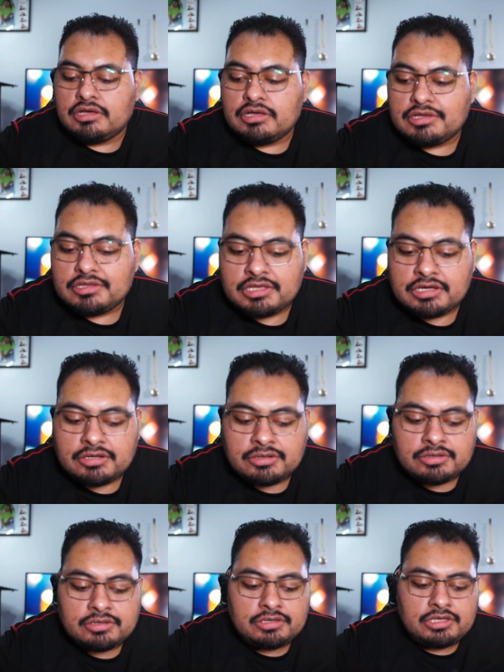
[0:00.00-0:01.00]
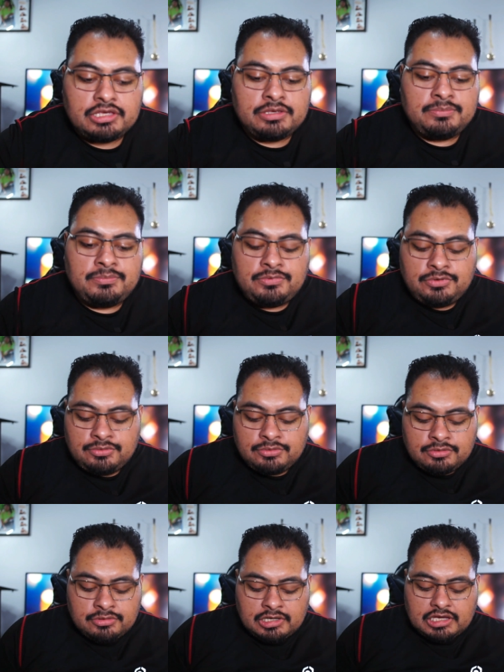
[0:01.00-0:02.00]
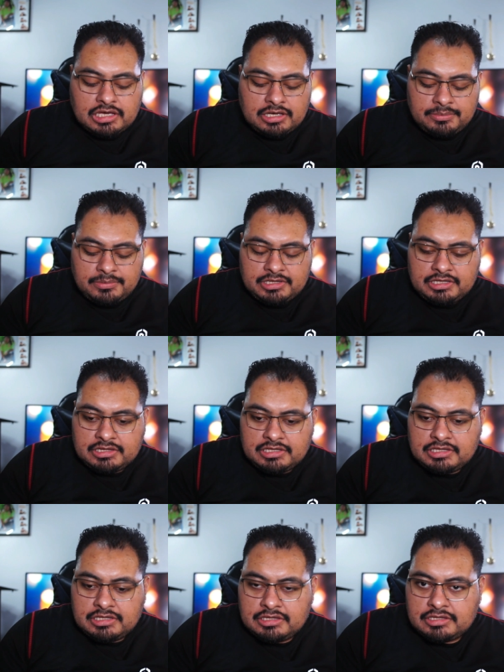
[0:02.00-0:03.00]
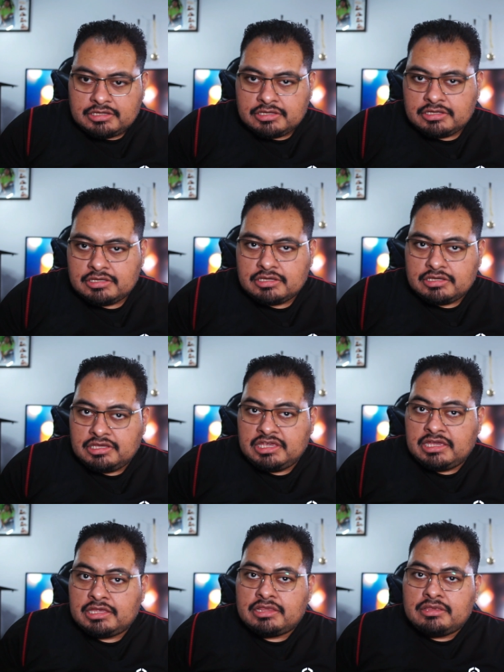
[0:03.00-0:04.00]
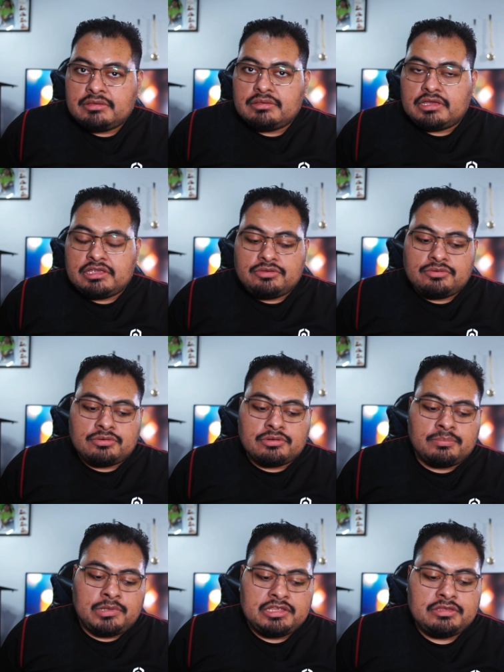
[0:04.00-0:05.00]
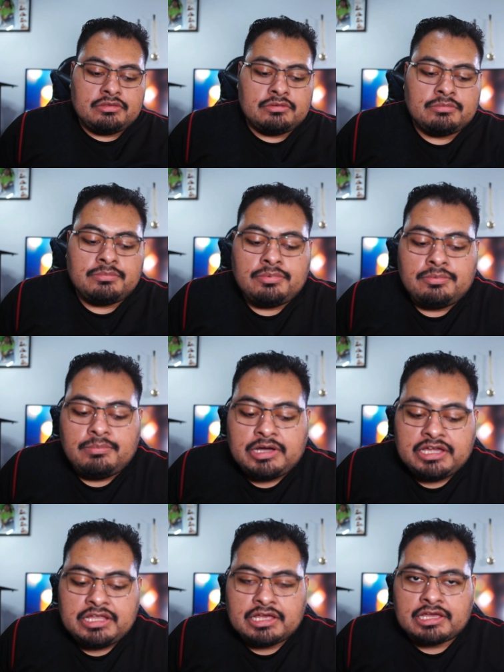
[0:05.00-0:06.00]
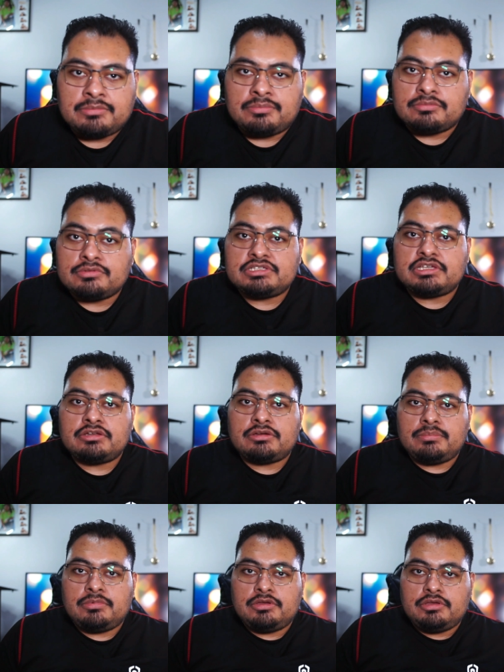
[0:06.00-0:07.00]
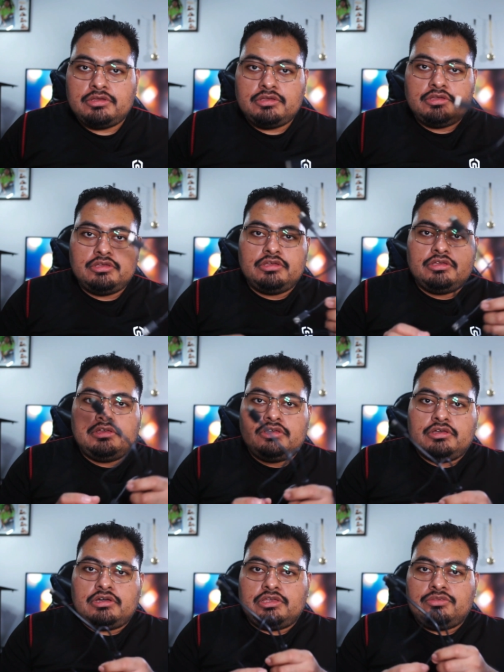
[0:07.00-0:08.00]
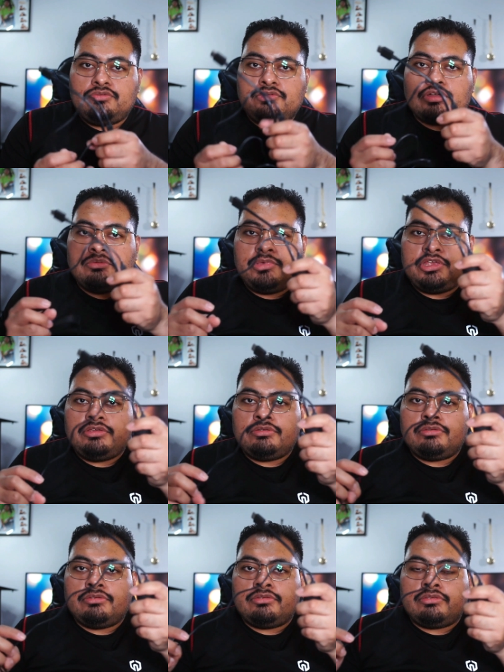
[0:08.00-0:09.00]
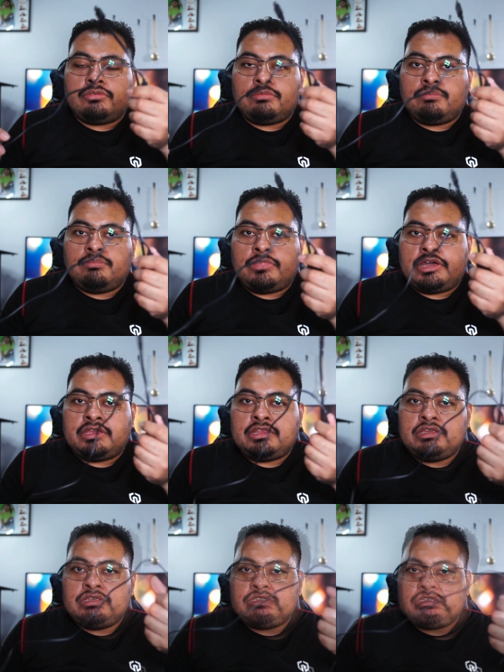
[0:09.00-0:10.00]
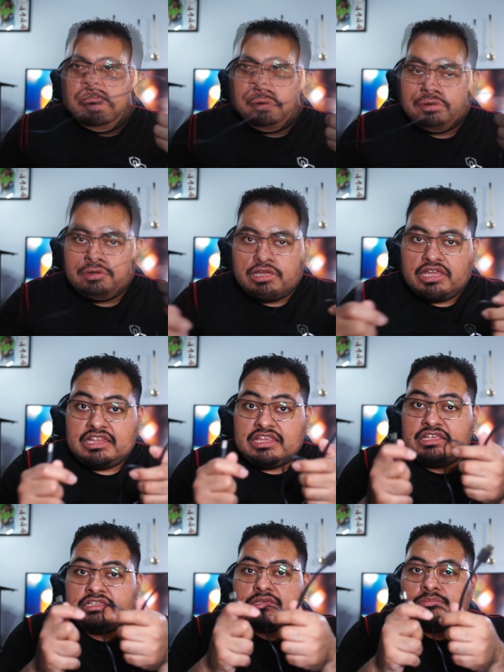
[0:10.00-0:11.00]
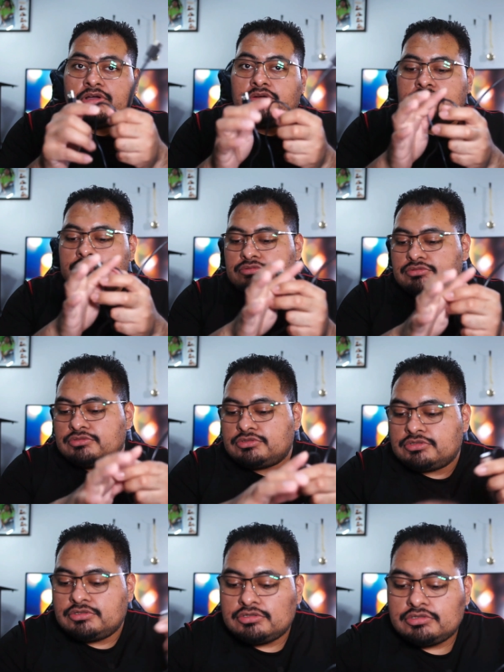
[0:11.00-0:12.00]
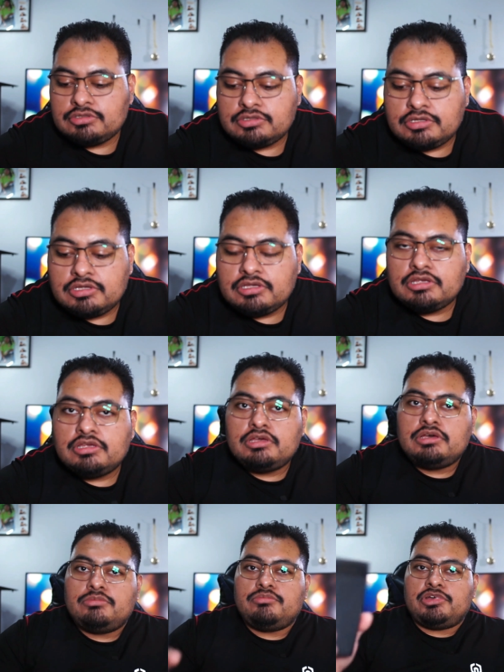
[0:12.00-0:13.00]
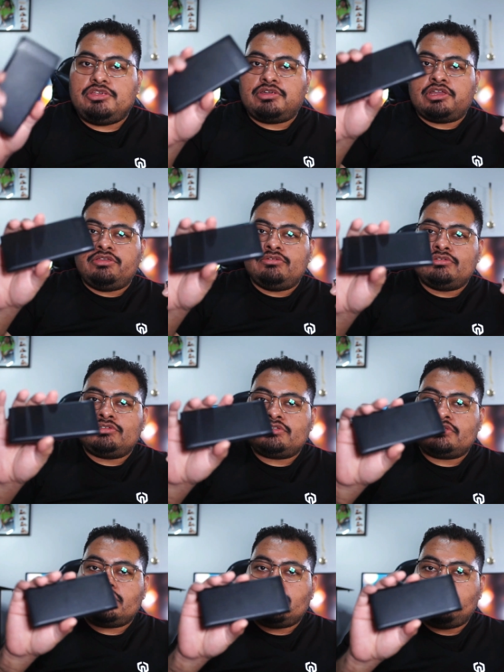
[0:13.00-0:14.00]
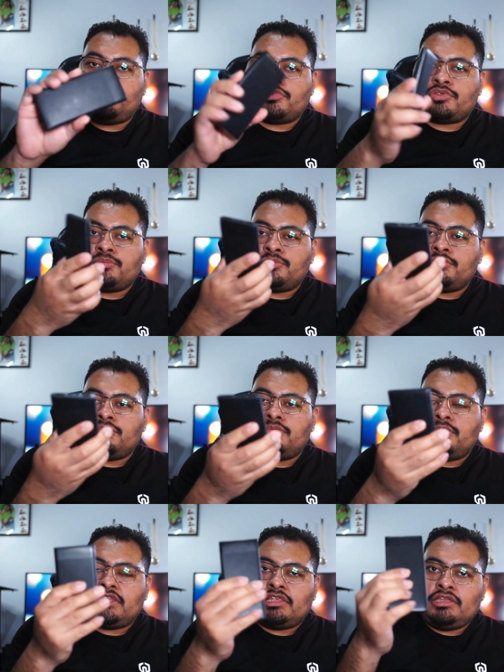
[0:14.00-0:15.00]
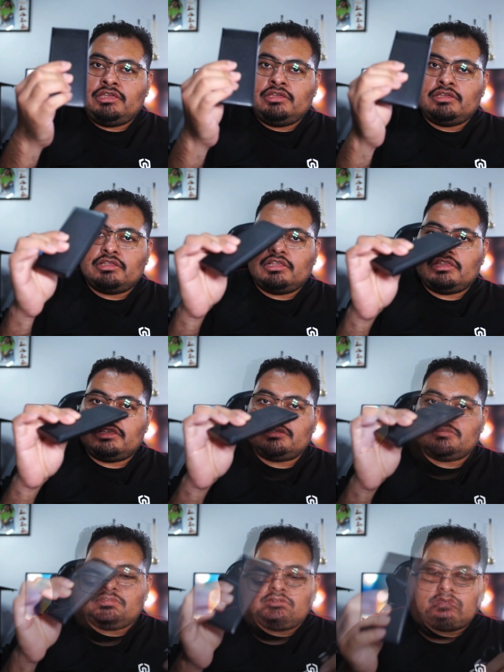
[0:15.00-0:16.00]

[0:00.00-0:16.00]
now if you don't have anything yet and you're planning to buy like a full setup I do recommend you to buy this it needs a power source but you can use a portable battery like this one.